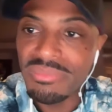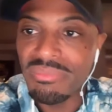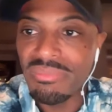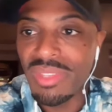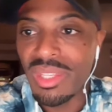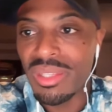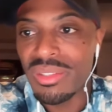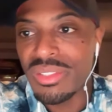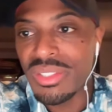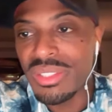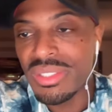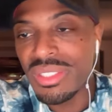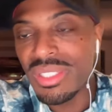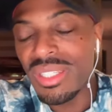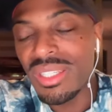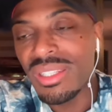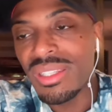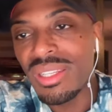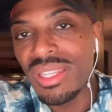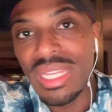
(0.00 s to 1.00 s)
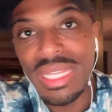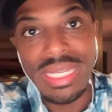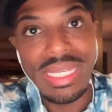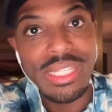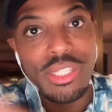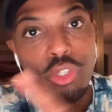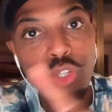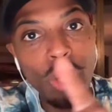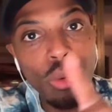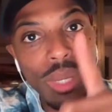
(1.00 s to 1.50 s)
Yes, indeed. And
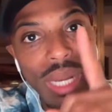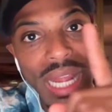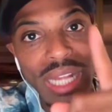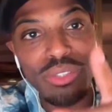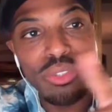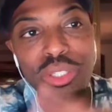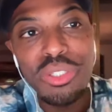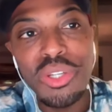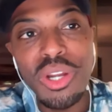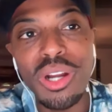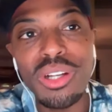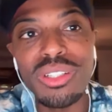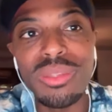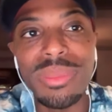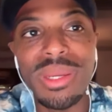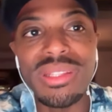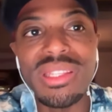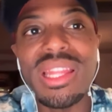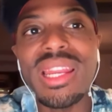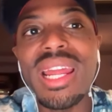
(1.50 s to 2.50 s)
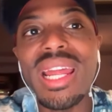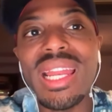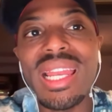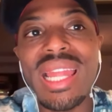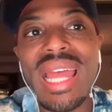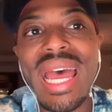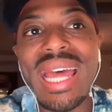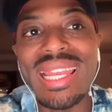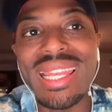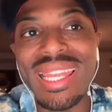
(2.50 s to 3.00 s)
you know what? I actually talked about that
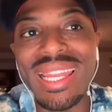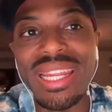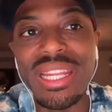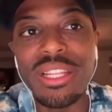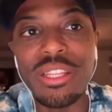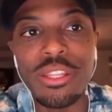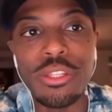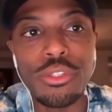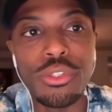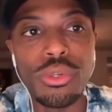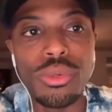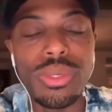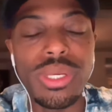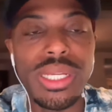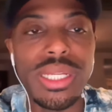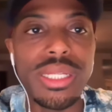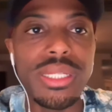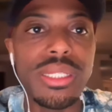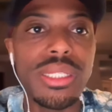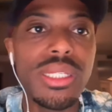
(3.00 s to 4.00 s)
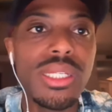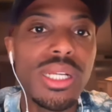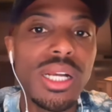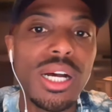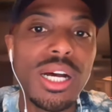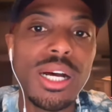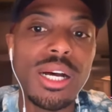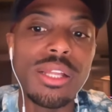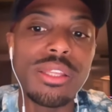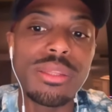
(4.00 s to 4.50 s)
at length during
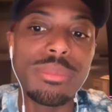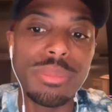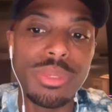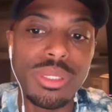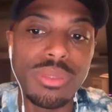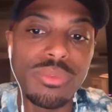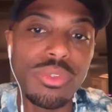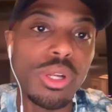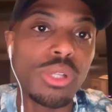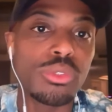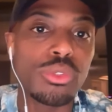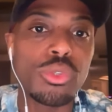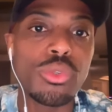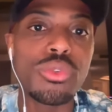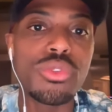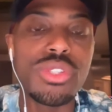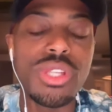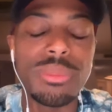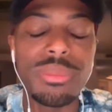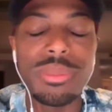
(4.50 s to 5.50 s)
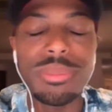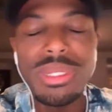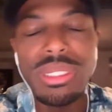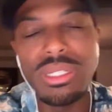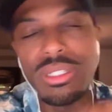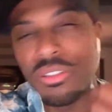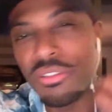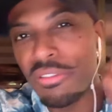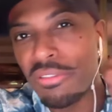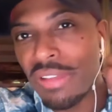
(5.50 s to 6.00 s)
the Book of Dark Truth Summit,
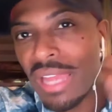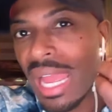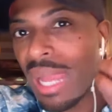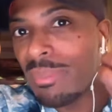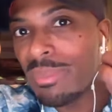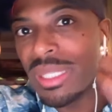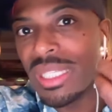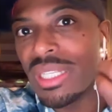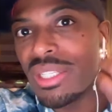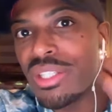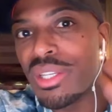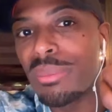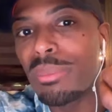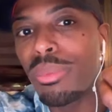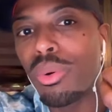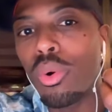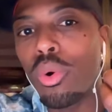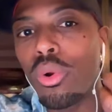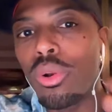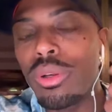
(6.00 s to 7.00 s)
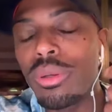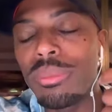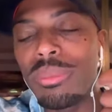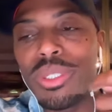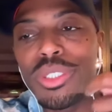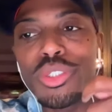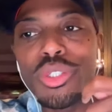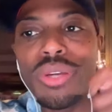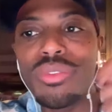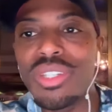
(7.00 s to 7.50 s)
because family is important,
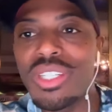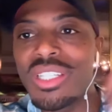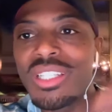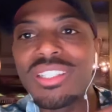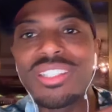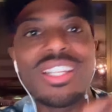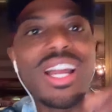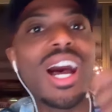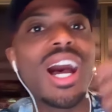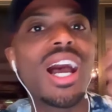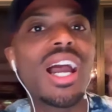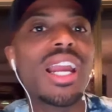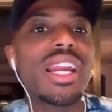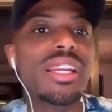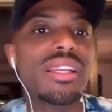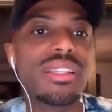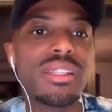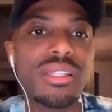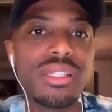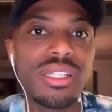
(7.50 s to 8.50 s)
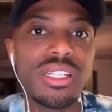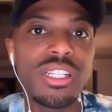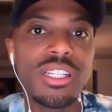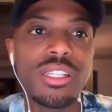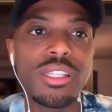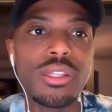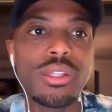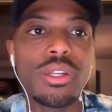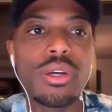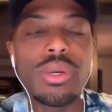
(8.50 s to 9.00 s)
but you have to design.
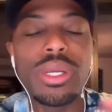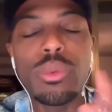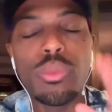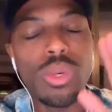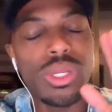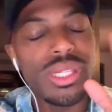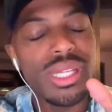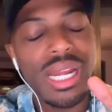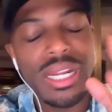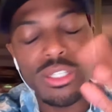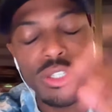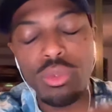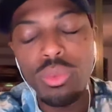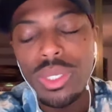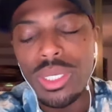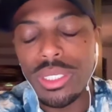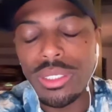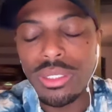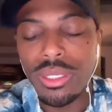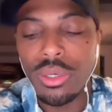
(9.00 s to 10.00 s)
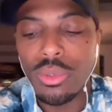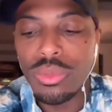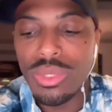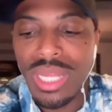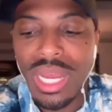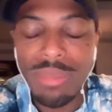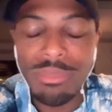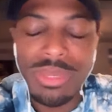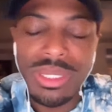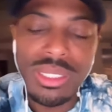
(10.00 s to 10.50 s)
You know, and one thing I do want to note,
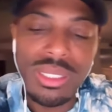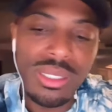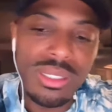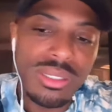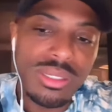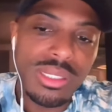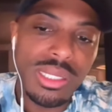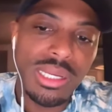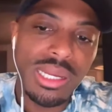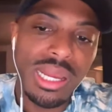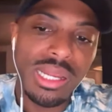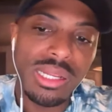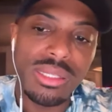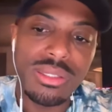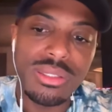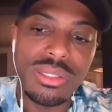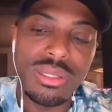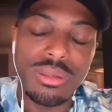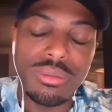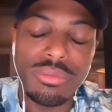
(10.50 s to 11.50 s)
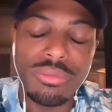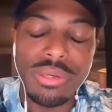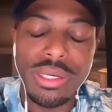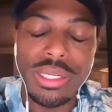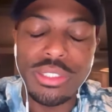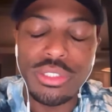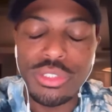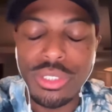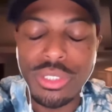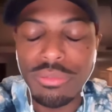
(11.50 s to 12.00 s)
not because I consider Fresh a